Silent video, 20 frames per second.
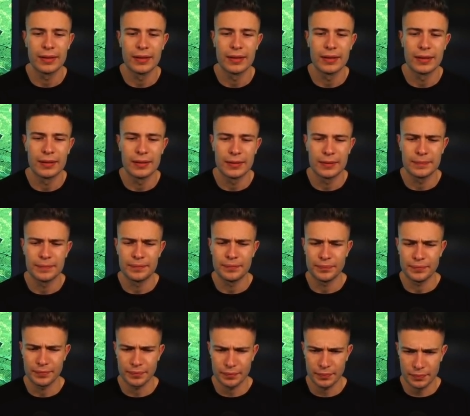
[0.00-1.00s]

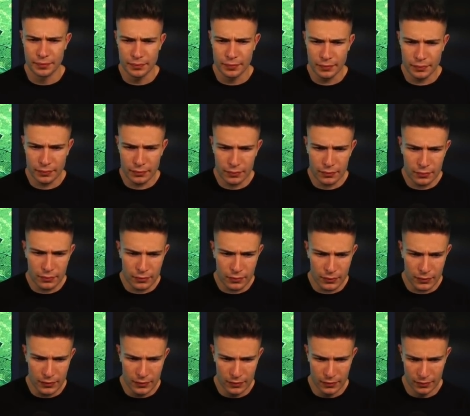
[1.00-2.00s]

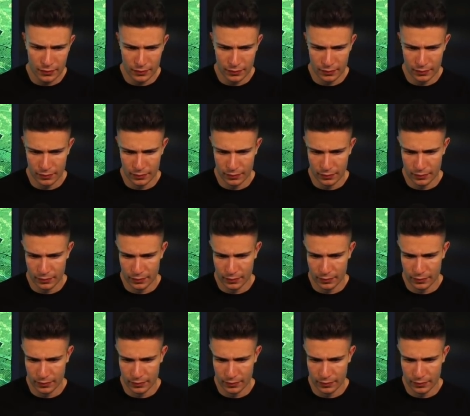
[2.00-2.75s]
Nothing is said.